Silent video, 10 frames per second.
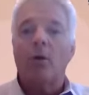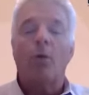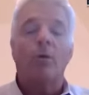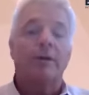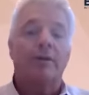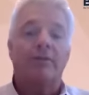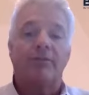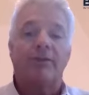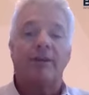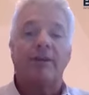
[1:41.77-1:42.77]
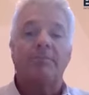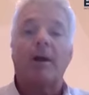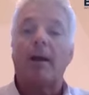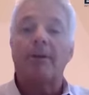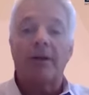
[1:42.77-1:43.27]
or if the
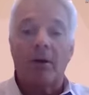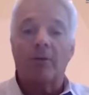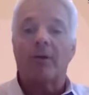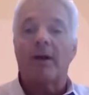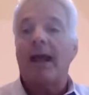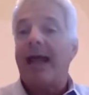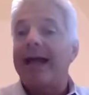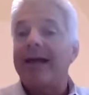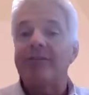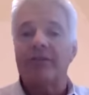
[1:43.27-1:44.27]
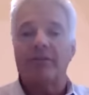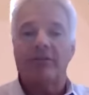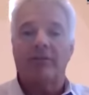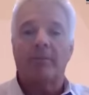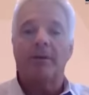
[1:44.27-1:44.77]
property owner has
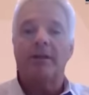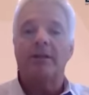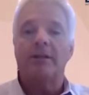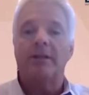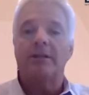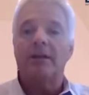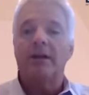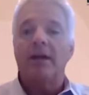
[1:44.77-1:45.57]
somebody, that